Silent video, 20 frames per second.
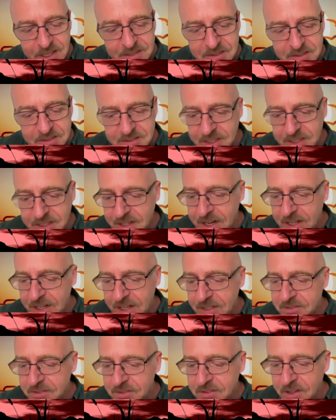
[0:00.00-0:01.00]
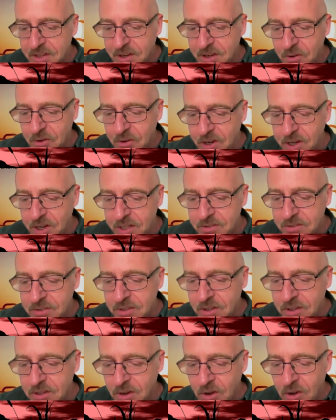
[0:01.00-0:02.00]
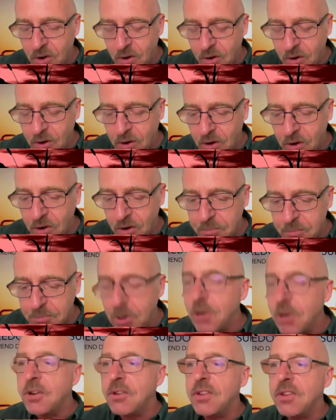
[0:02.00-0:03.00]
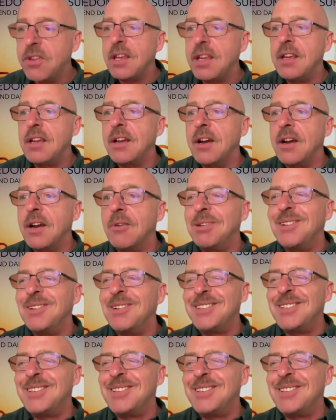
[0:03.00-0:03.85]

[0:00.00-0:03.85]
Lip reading: is senile on steroids, or murder the ego.